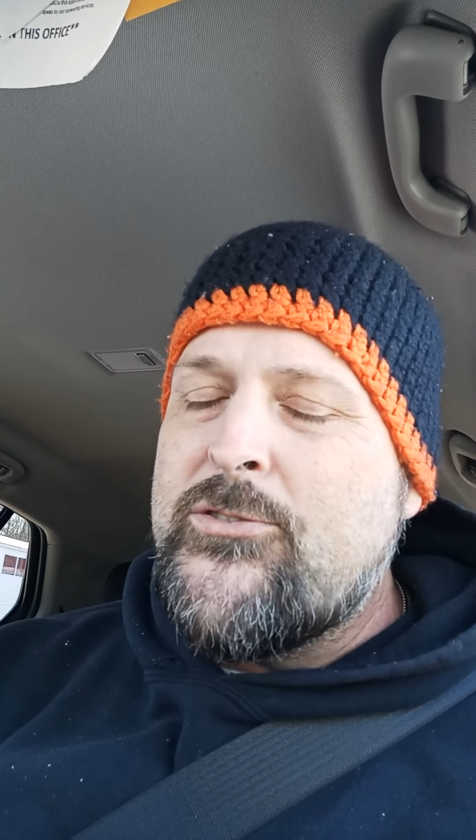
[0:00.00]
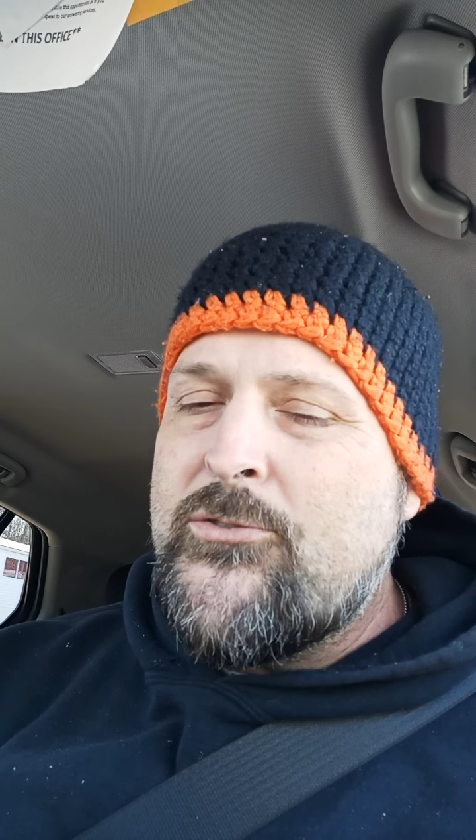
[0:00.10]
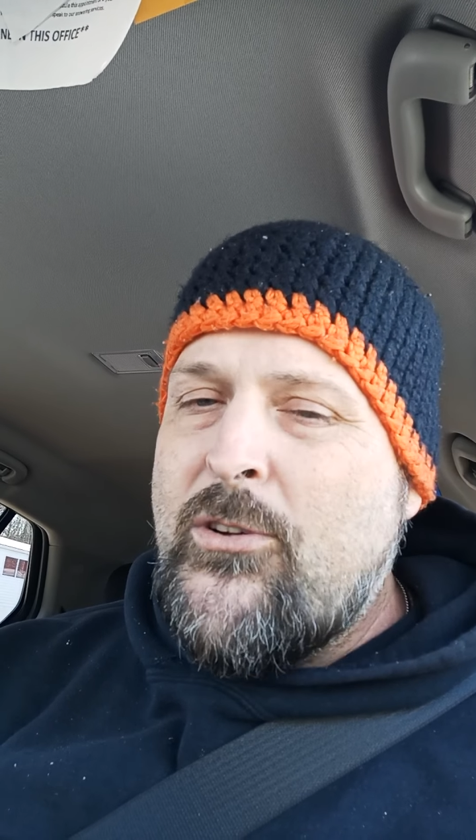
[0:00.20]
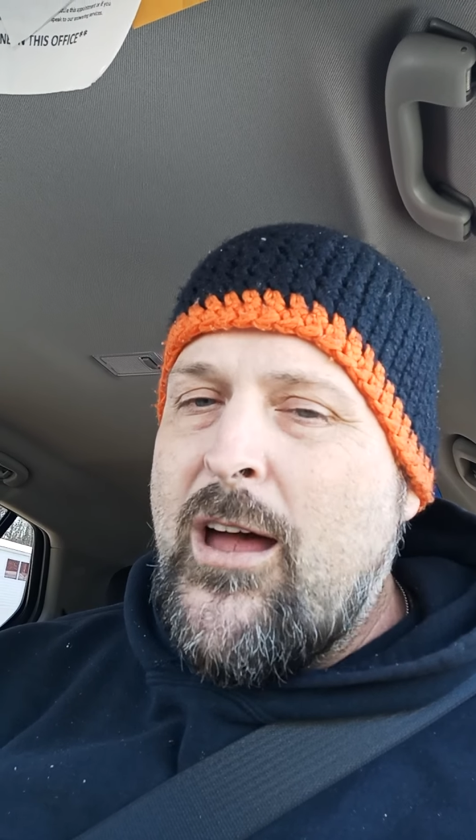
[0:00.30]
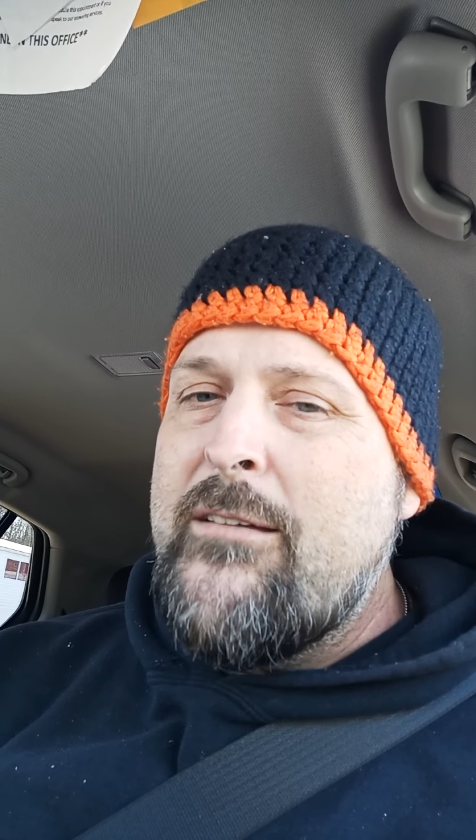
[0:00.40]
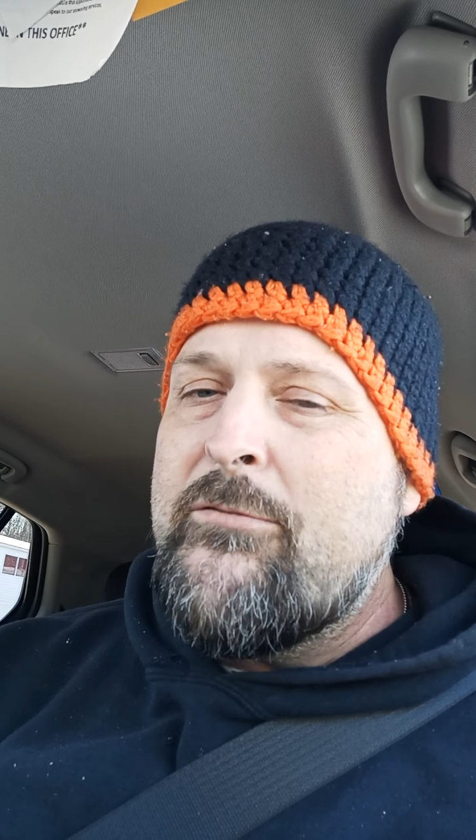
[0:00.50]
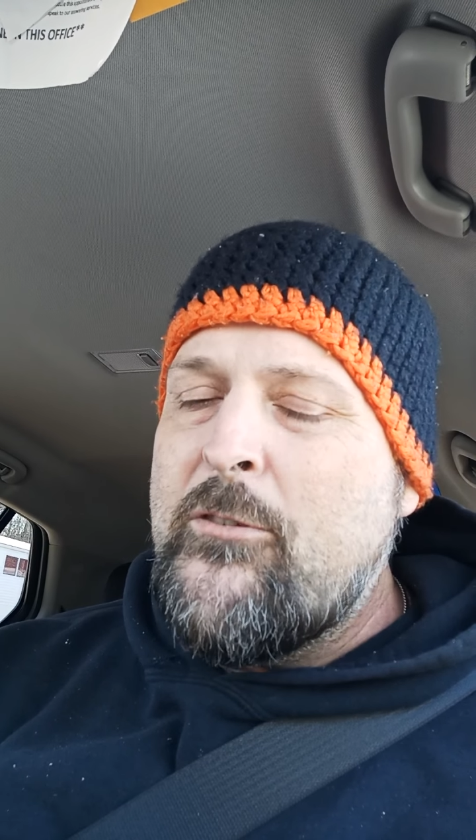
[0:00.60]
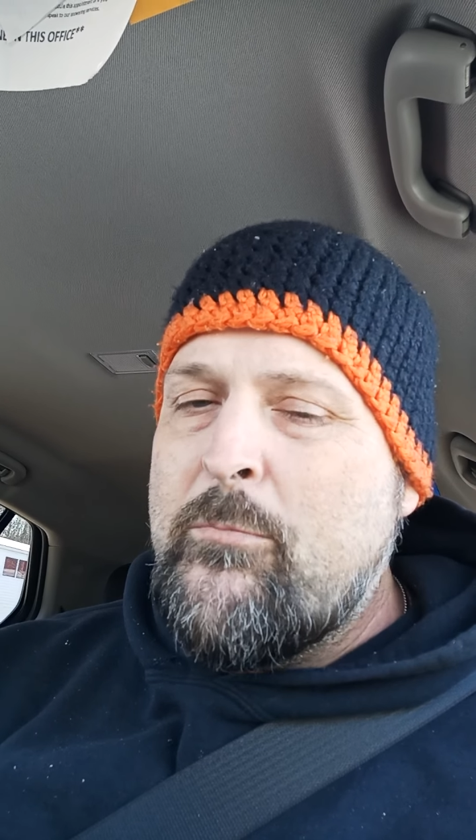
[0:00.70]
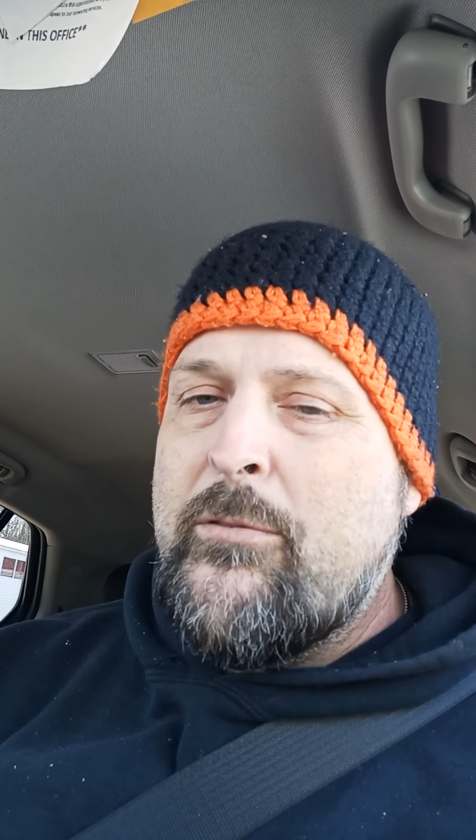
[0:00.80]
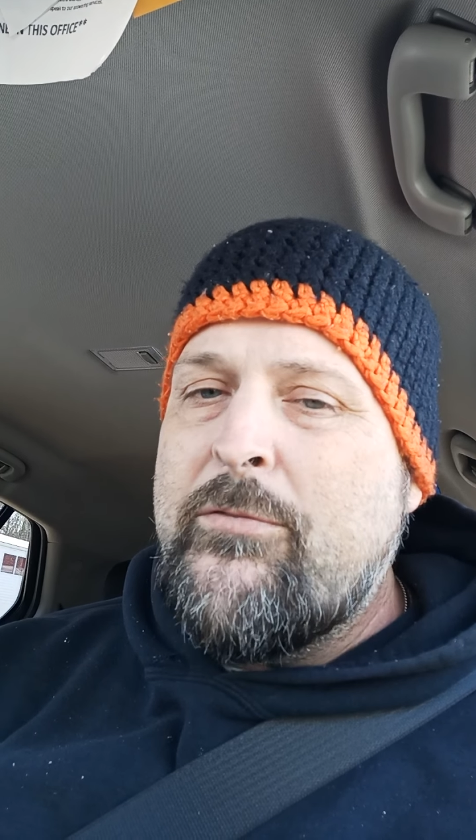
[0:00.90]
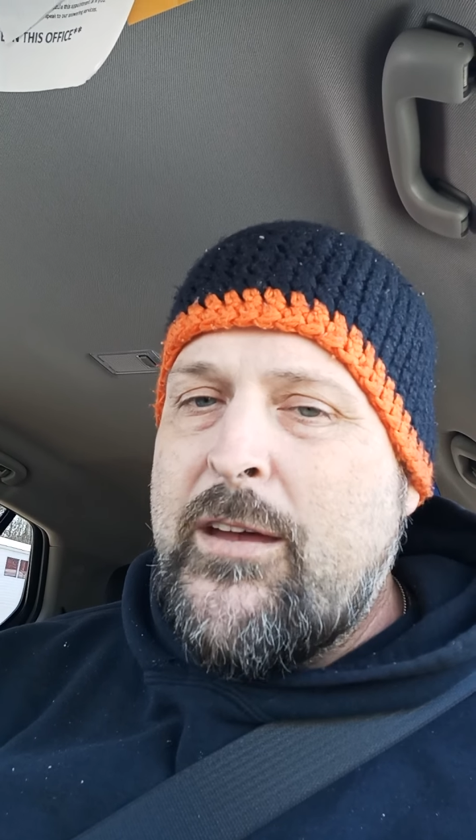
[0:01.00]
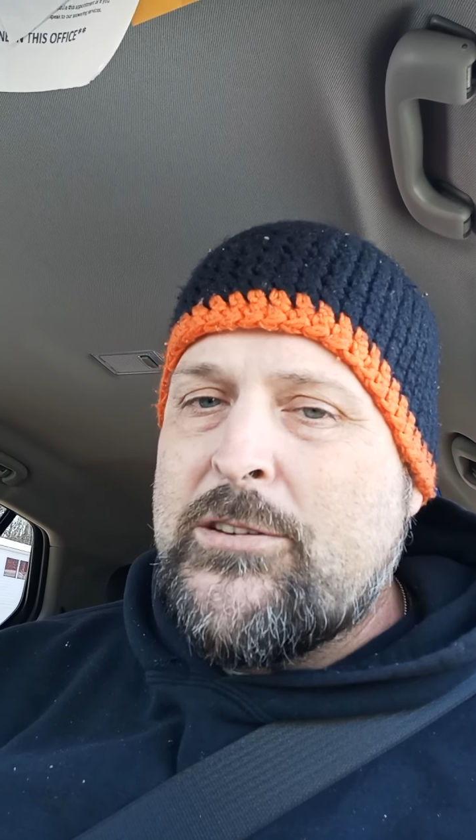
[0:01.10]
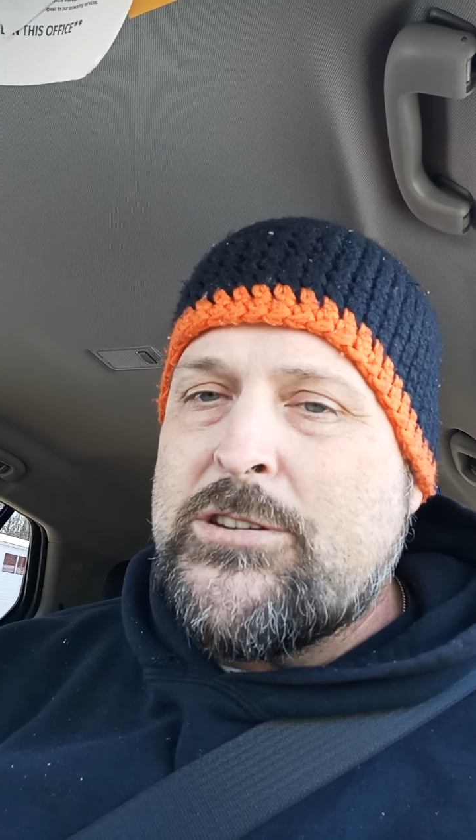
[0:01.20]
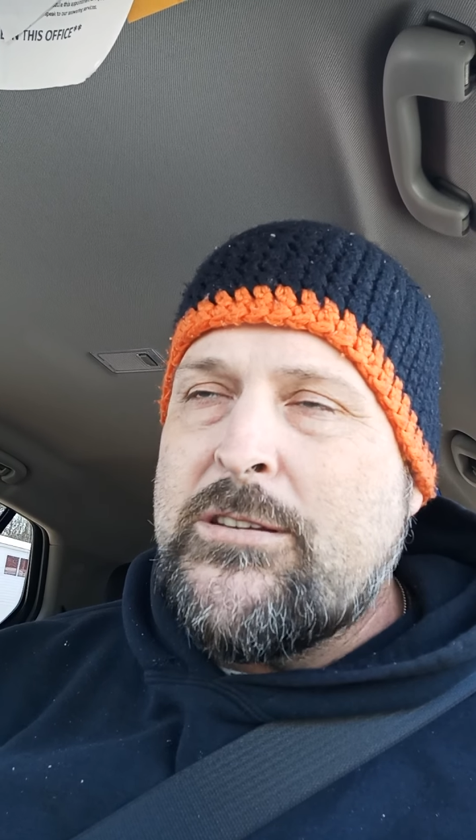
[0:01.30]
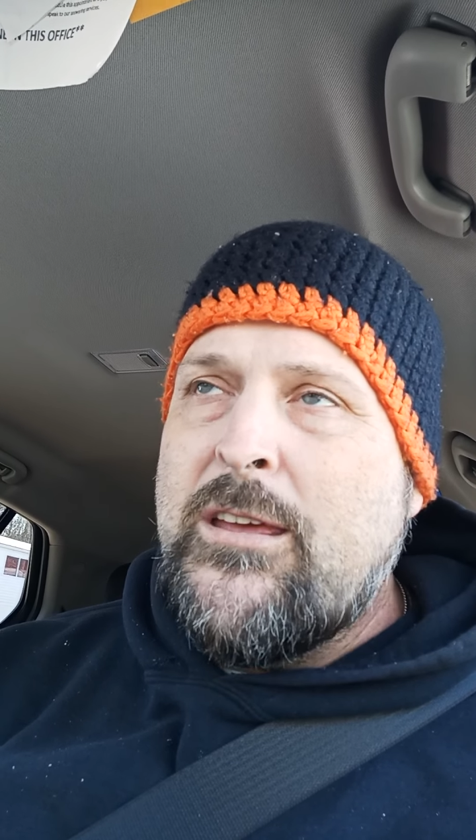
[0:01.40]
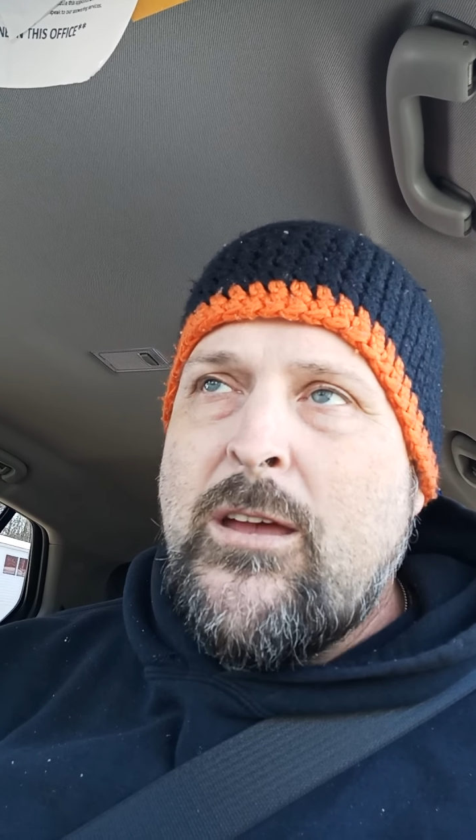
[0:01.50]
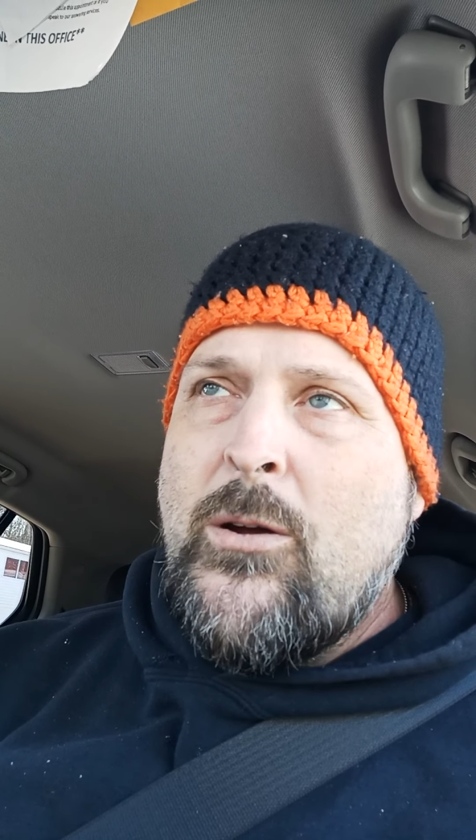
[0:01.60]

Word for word: strive for perfection.